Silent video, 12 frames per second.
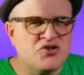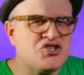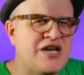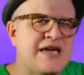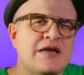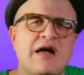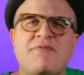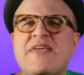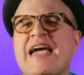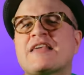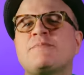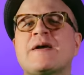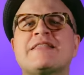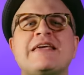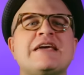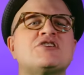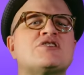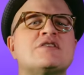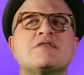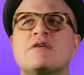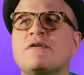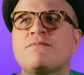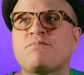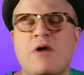shaking off the expectations
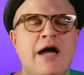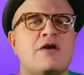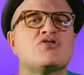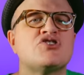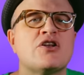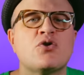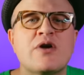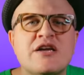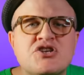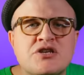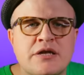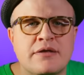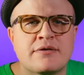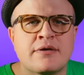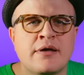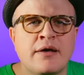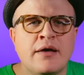of prior generations.